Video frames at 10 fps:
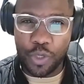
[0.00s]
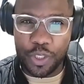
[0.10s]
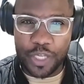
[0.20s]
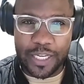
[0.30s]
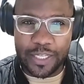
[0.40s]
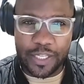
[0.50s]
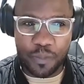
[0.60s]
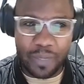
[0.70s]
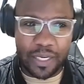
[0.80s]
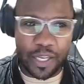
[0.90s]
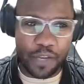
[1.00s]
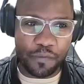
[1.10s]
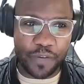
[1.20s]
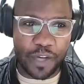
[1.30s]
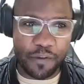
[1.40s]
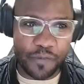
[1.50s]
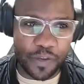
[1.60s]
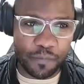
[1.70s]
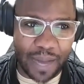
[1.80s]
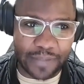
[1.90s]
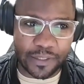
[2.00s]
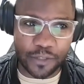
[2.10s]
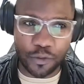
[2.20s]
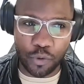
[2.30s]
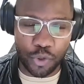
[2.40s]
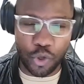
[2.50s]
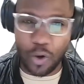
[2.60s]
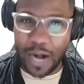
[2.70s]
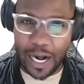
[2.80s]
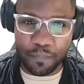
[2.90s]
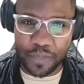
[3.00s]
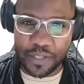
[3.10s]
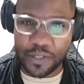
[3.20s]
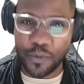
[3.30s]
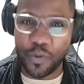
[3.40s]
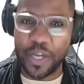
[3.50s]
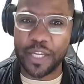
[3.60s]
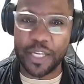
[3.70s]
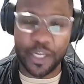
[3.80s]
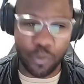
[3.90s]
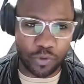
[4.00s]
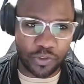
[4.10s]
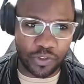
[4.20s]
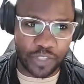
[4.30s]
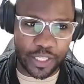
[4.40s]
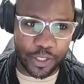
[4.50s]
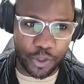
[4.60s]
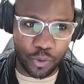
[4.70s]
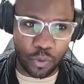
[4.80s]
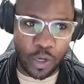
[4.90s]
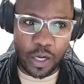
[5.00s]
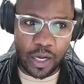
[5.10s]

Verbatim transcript: in English, but if it, have, it passes on your arm, there's a way it will sting you